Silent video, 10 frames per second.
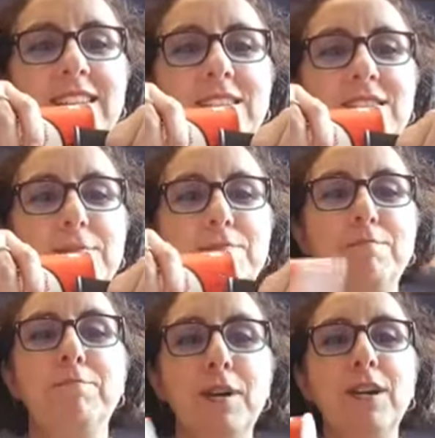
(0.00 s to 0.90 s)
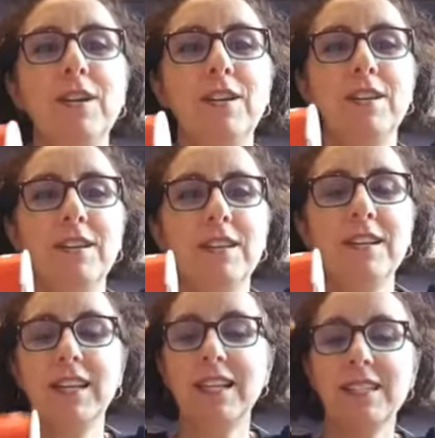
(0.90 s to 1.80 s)
you just pull,
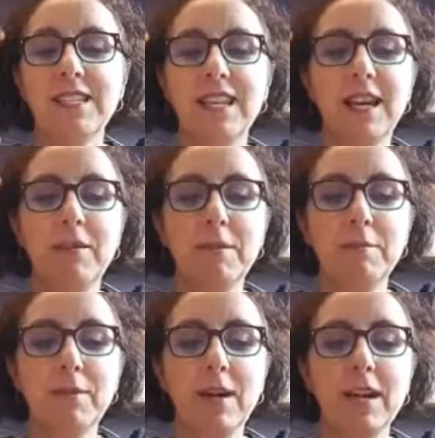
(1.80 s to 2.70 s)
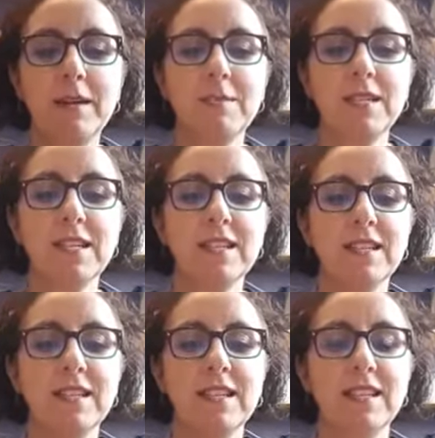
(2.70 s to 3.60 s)
and you see how it brought up
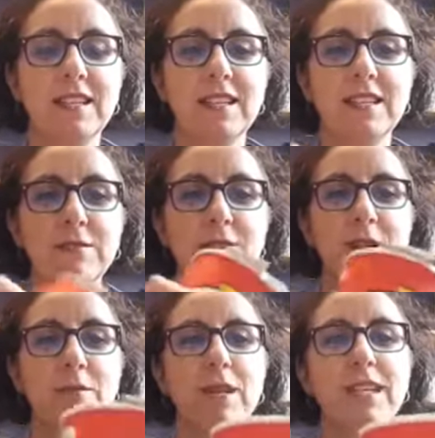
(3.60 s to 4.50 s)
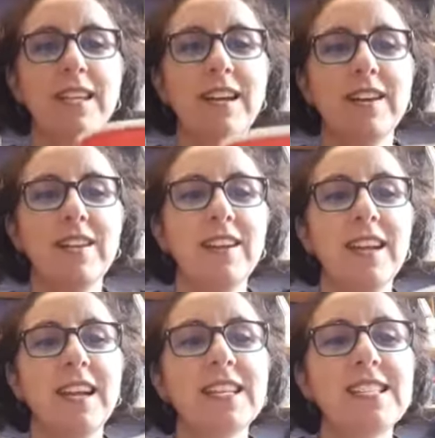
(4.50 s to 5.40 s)
the rim right there,
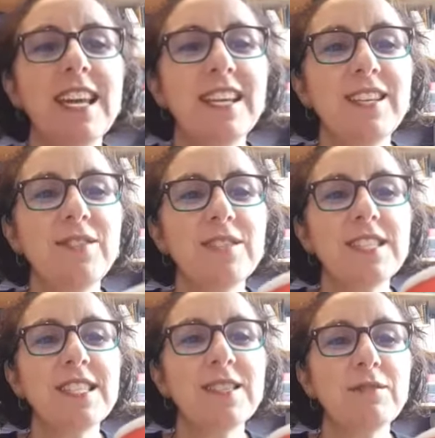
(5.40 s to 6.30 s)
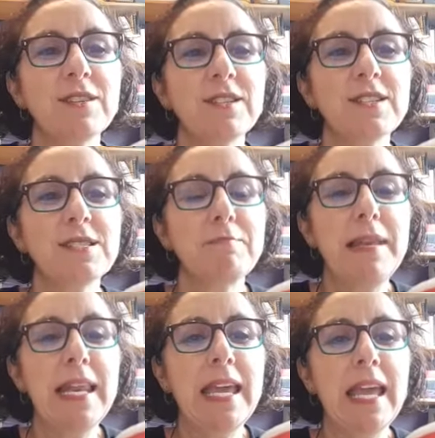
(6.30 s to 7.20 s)
and sadly you can see the words,
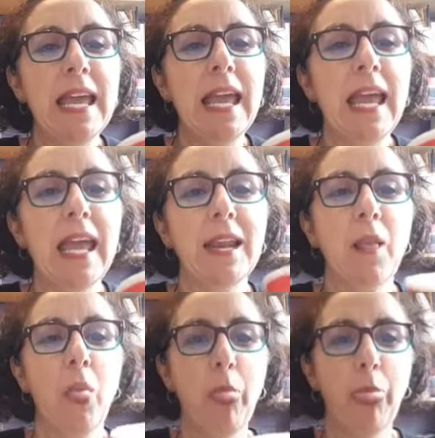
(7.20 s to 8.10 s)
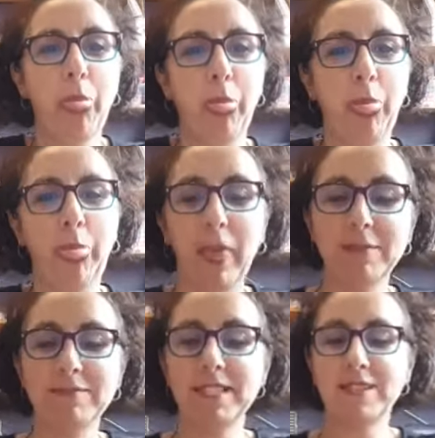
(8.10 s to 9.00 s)
play again.
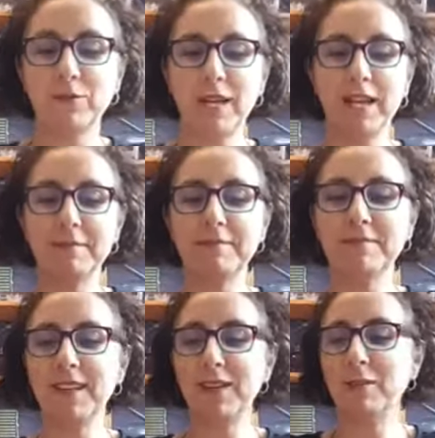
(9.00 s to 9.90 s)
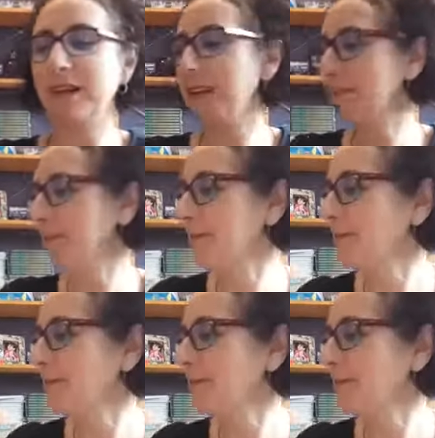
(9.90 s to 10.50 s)
Didn't win. Oh well.